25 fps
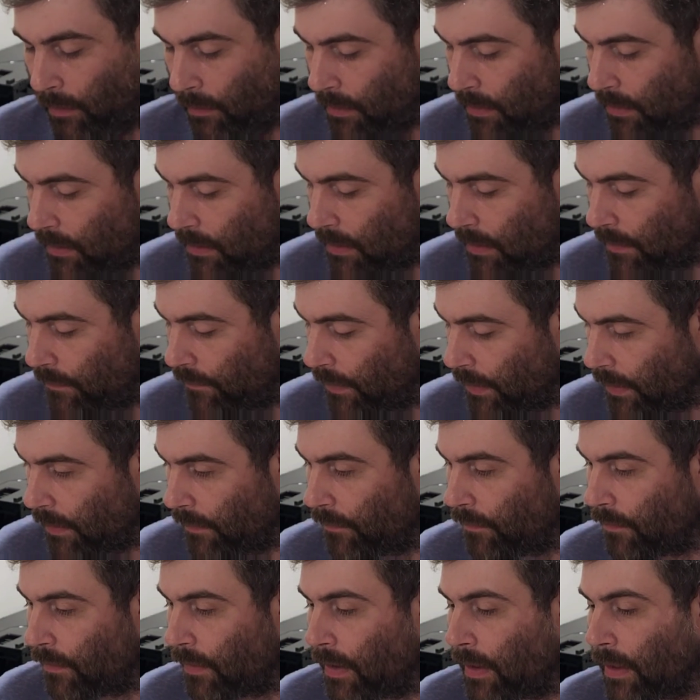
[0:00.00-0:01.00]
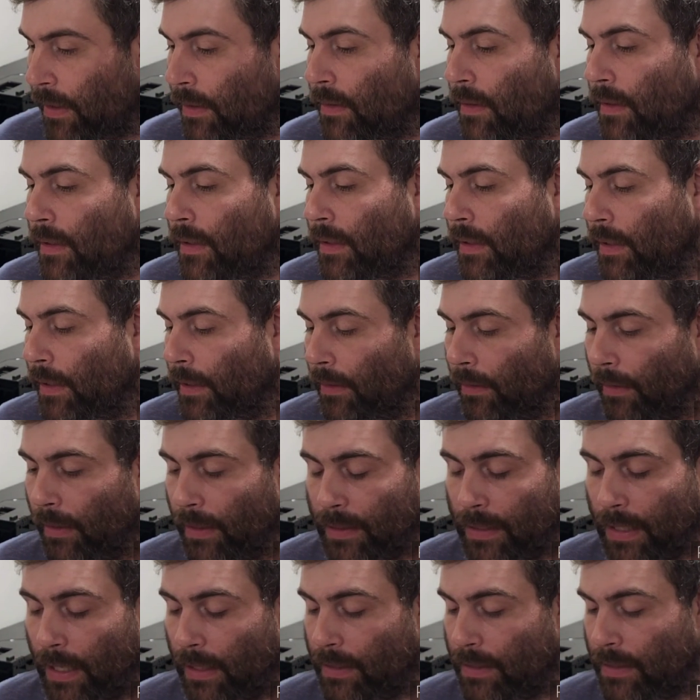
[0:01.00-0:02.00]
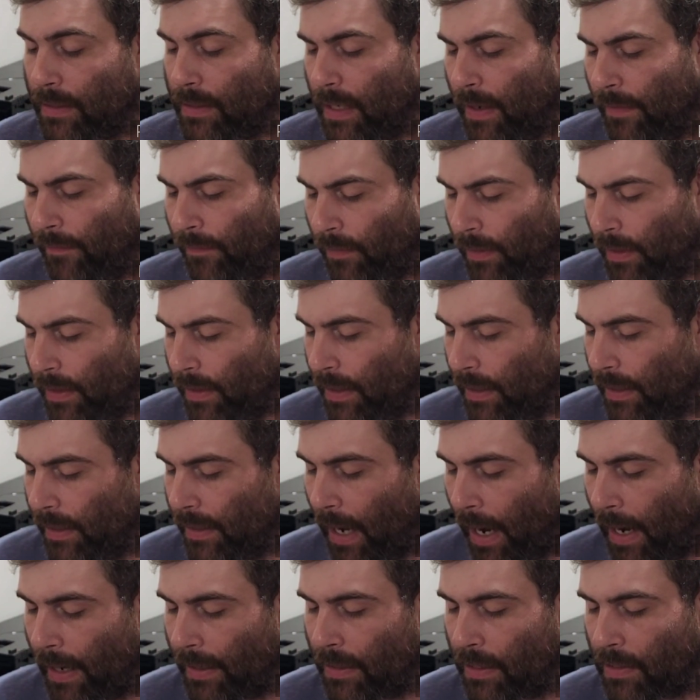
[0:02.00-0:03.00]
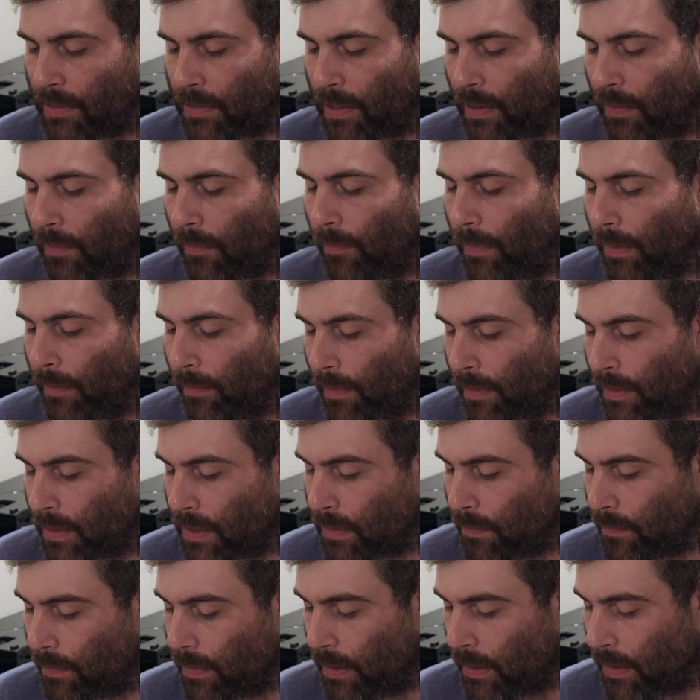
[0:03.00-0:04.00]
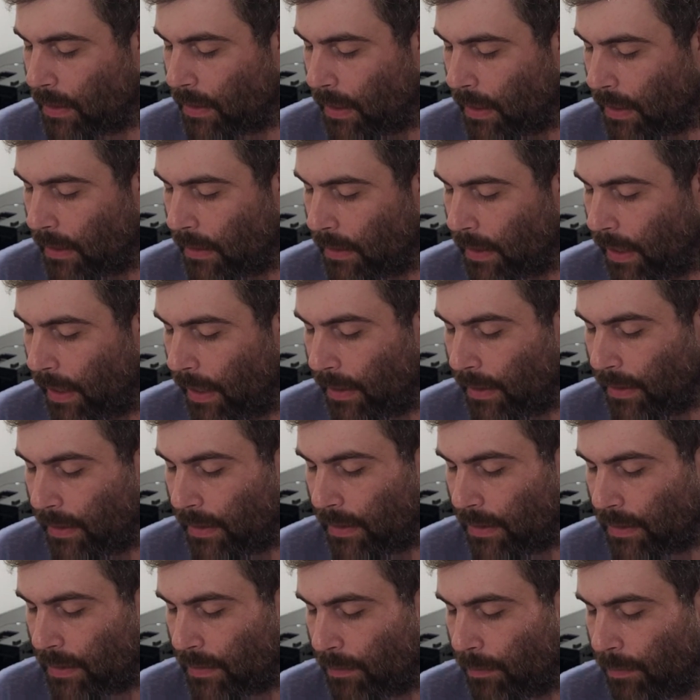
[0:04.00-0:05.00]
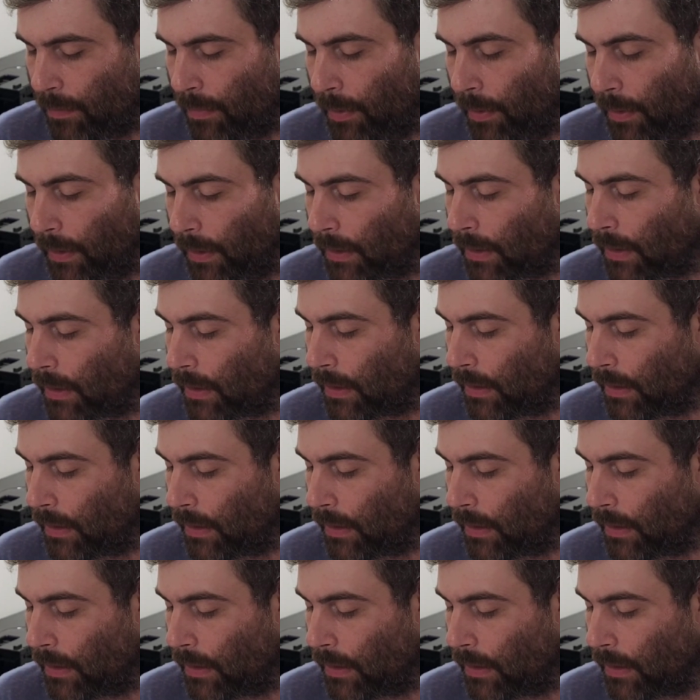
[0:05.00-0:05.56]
Let's see if I can find the year. It's definitely the 90s. I remember this being a 90s book.